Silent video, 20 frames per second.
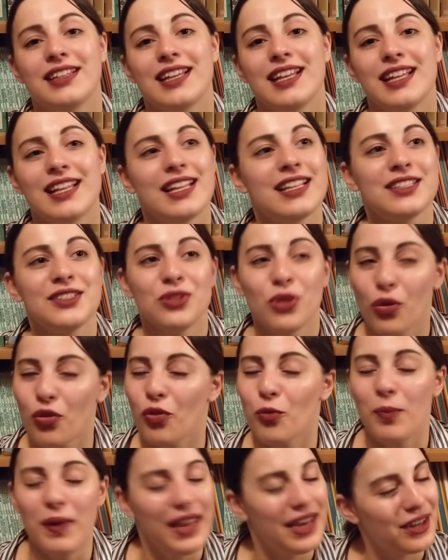It is not
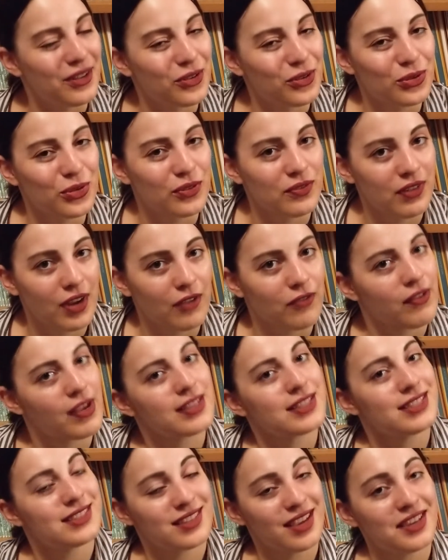the pinnacle of love
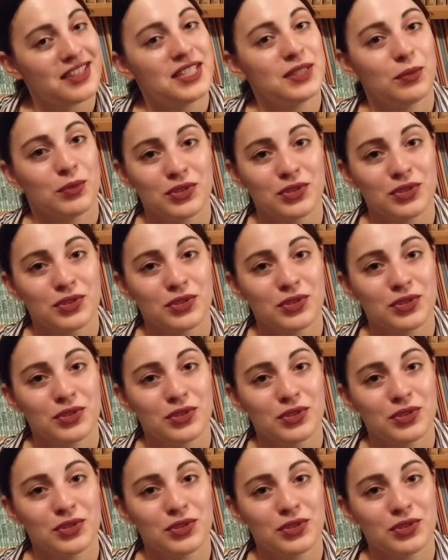like society